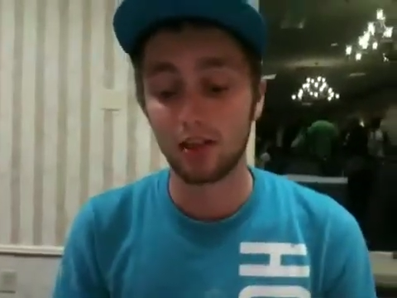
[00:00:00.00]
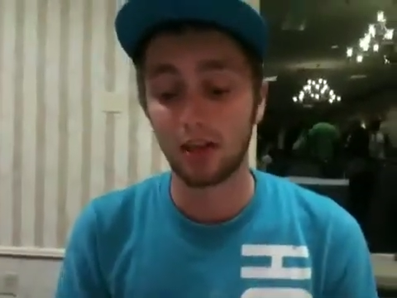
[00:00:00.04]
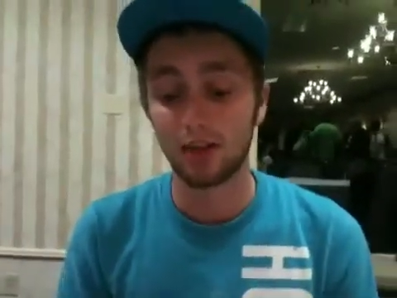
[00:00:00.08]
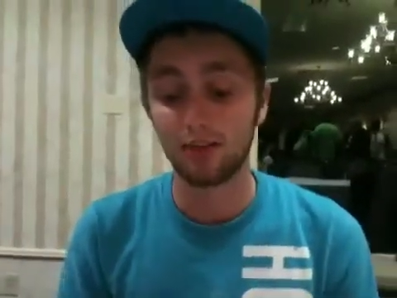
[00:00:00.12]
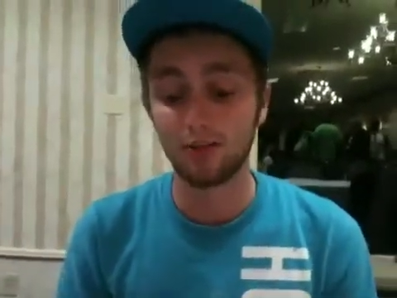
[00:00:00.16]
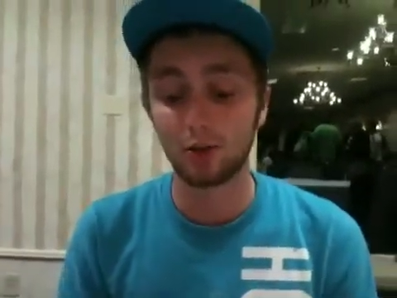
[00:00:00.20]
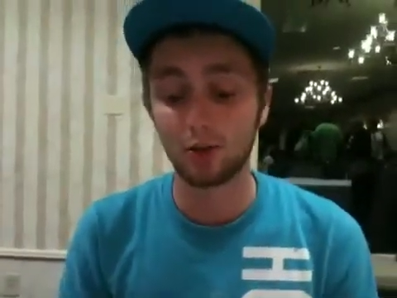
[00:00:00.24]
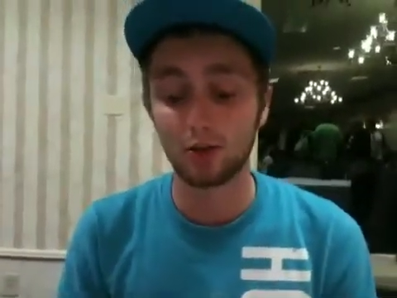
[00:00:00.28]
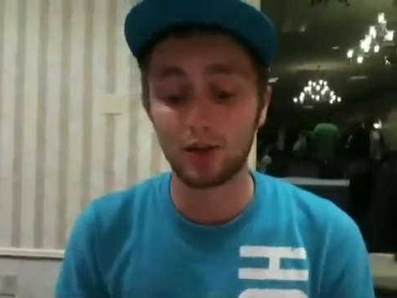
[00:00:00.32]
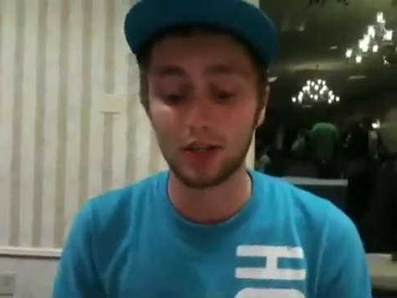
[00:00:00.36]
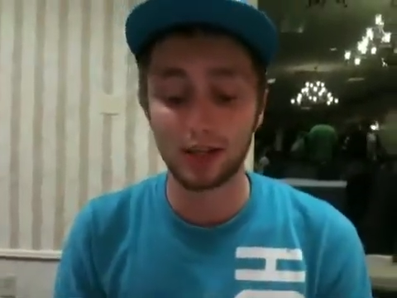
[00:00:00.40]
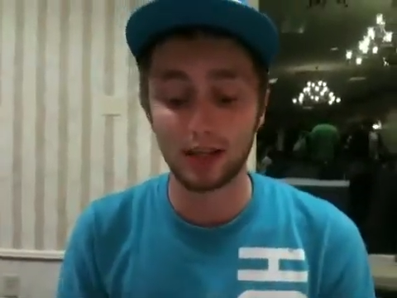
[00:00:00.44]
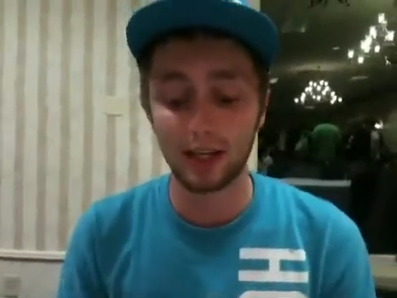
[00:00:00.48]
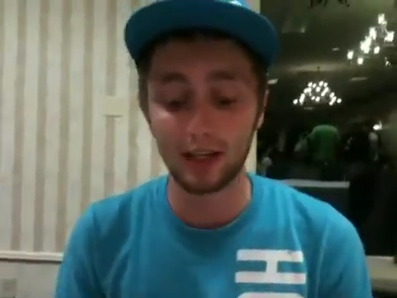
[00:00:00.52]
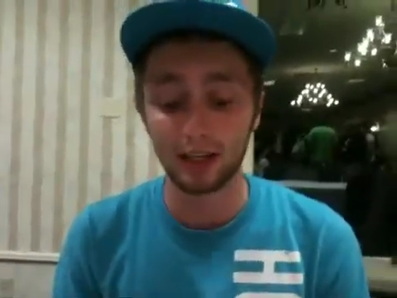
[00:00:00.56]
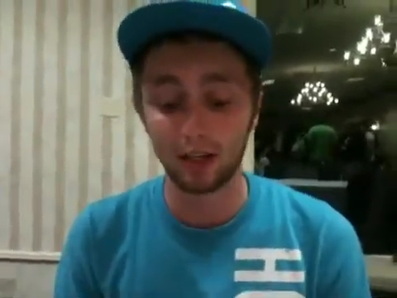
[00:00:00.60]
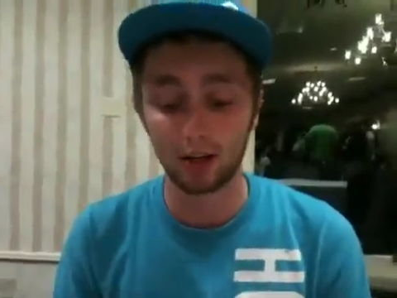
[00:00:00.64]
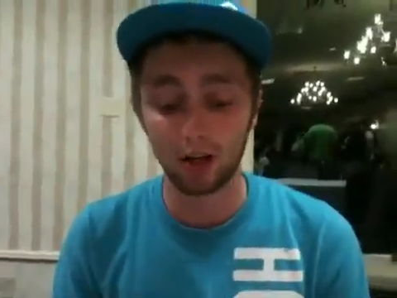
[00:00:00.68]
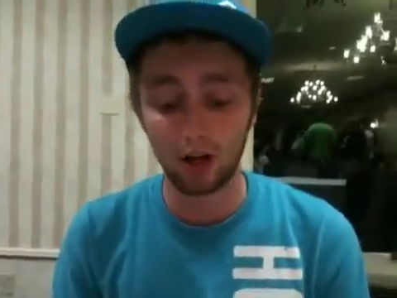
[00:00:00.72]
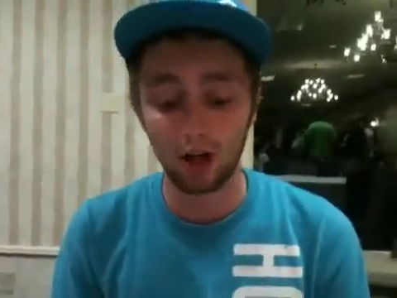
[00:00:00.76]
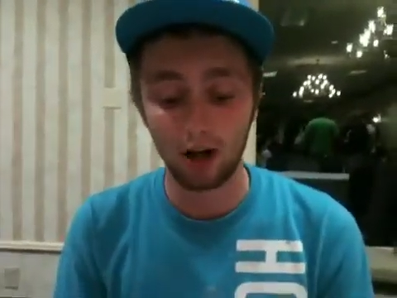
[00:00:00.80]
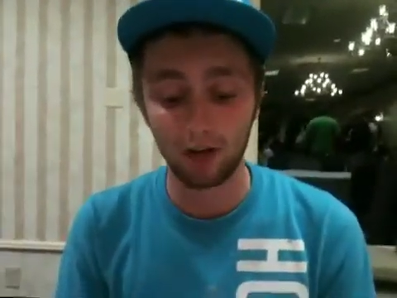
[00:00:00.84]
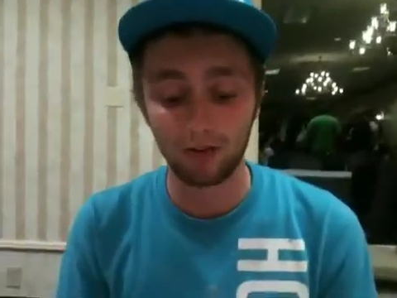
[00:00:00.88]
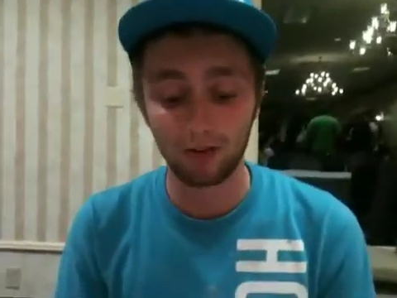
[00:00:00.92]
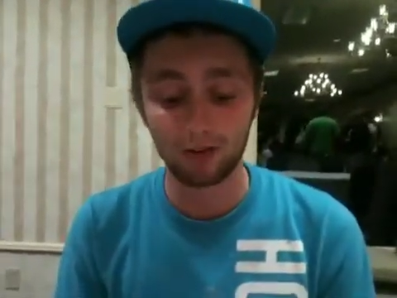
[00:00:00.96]
If you can get it
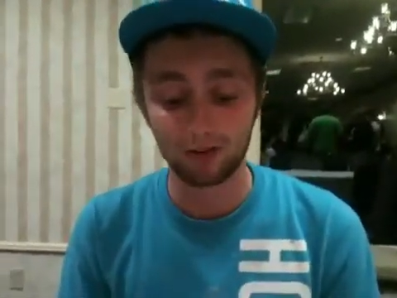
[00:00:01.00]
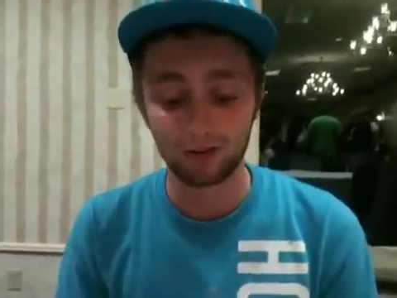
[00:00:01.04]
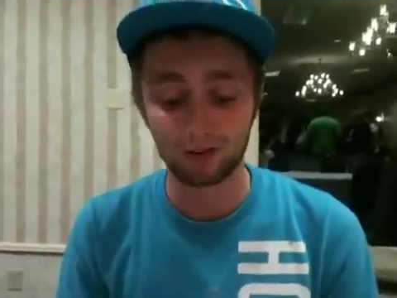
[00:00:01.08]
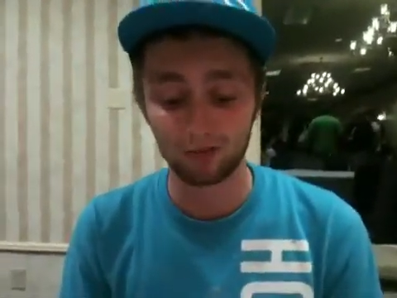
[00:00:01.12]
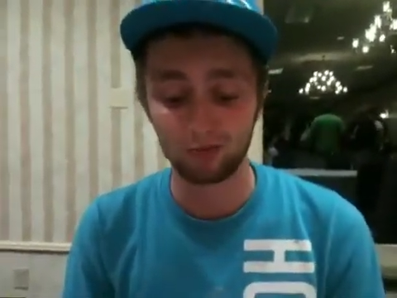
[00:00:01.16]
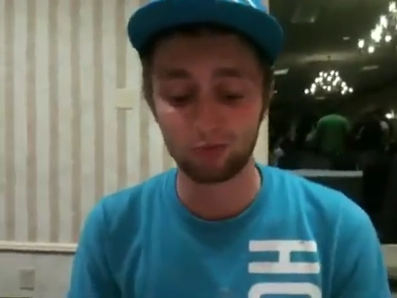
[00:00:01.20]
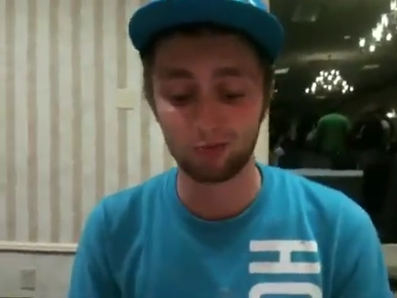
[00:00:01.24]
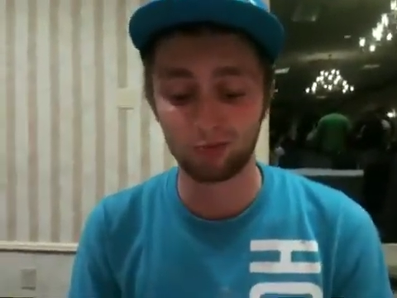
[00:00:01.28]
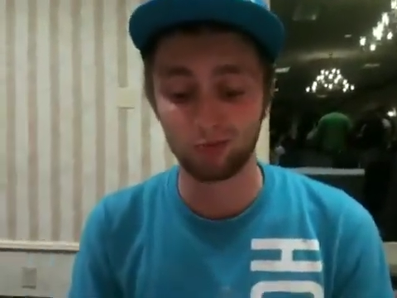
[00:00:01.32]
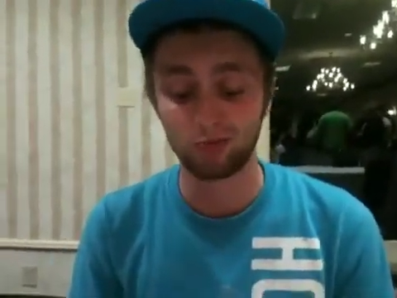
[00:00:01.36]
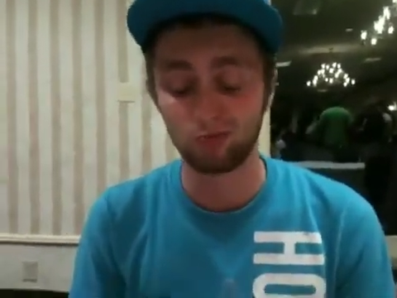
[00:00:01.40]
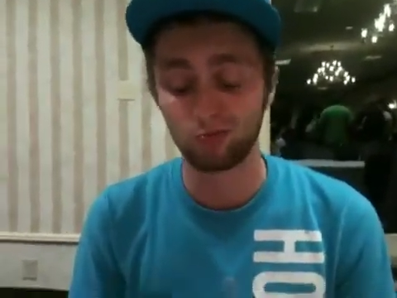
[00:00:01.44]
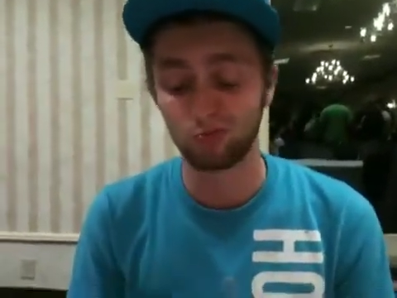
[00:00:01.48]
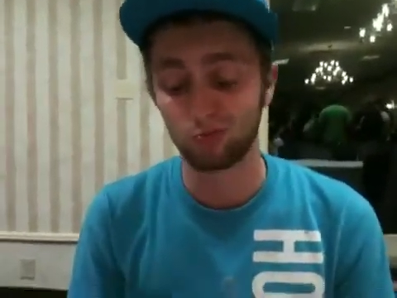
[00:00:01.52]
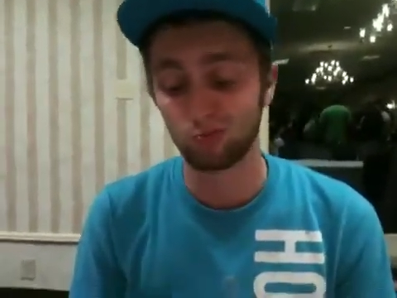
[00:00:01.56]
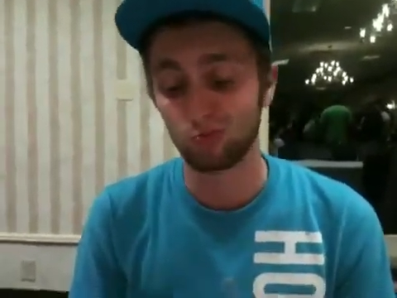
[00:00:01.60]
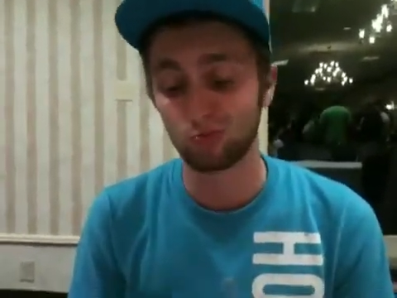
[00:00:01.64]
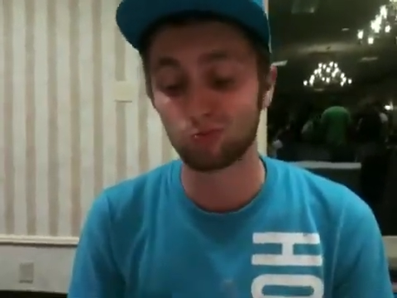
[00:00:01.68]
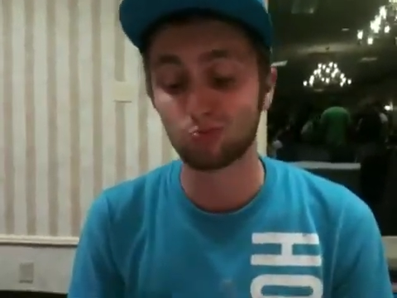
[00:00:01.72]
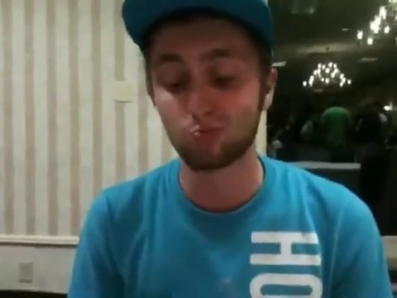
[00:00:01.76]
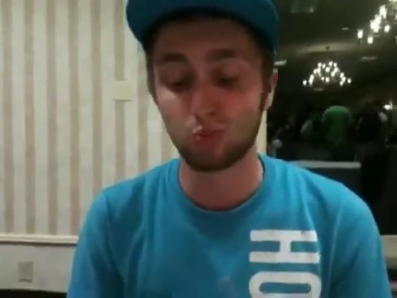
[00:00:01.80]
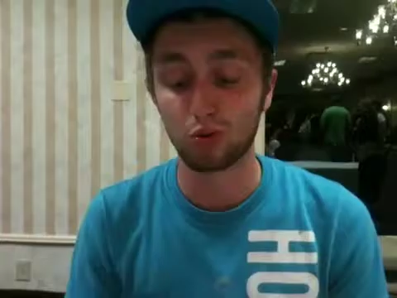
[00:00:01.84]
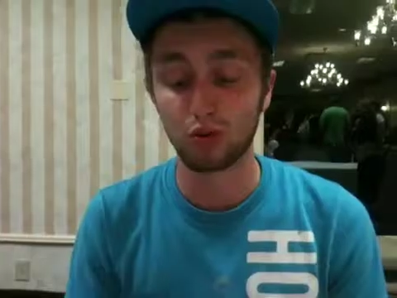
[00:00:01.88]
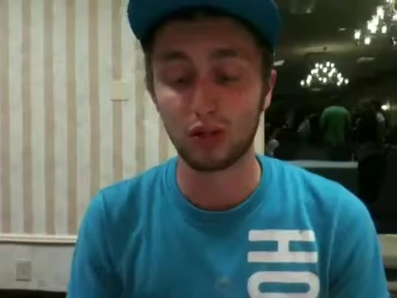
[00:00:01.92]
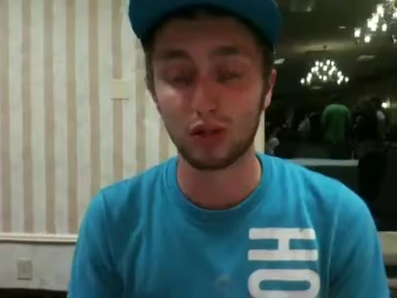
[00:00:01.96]
off,
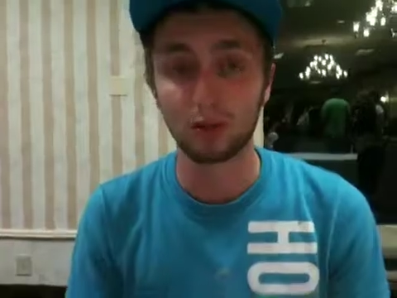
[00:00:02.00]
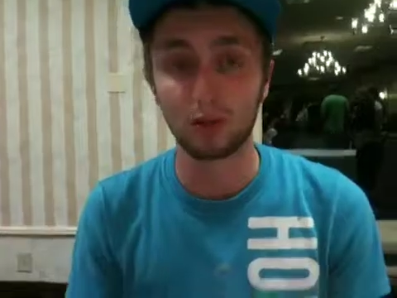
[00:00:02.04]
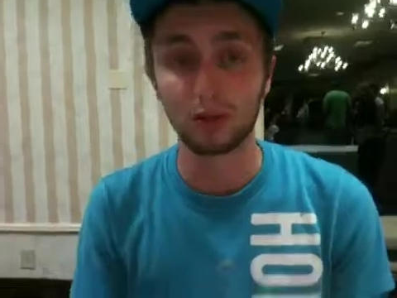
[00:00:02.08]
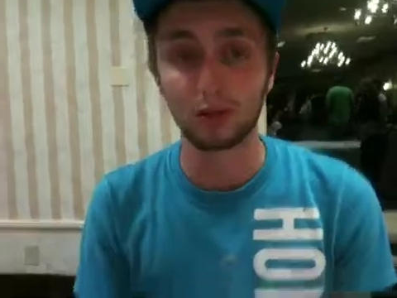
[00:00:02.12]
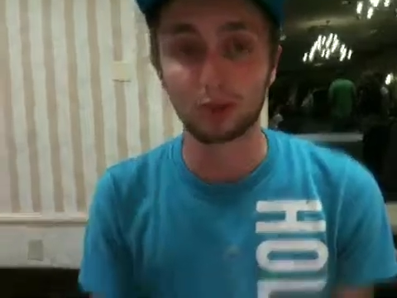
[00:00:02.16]
pretty